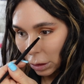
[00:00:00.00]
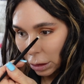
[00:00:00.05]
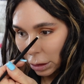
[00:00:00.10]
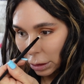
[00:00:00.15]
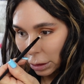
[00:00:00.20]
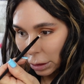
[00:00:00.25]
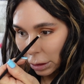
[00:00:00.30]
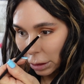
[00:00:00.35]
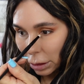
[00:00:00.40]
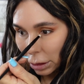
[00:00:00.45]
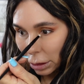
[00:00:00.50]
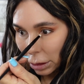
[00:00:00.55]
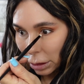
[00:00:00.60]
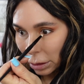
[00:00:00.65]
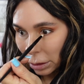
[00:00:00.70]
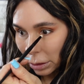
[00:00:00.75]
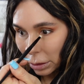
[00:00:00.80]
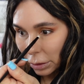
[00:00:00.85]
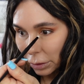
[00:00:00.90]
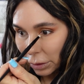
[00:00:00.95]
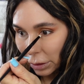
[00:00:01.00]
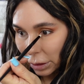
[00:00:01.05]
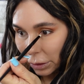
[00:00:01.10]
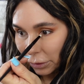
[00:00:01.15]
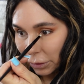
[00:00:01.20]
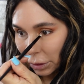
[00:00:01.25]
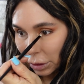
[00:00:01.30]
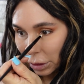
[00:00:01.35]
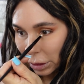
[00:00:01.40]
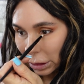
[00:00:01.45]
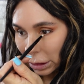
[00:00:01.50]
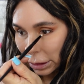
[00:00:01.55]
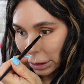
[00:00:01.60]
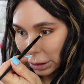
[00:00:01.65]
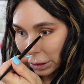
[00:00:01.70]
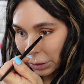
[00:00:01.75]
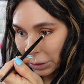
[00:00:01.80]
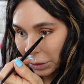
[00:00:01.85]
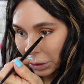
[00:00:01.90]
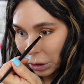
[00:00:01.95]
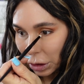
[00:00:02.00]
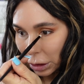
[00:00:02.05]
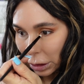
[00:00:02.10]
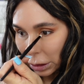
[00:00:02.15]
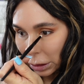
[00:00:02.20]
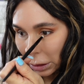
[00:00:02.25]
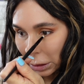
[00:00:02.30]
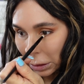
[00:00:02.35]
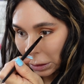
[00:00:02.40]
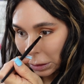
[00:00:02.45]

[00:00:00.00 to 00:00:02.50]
And here, the very lightest shade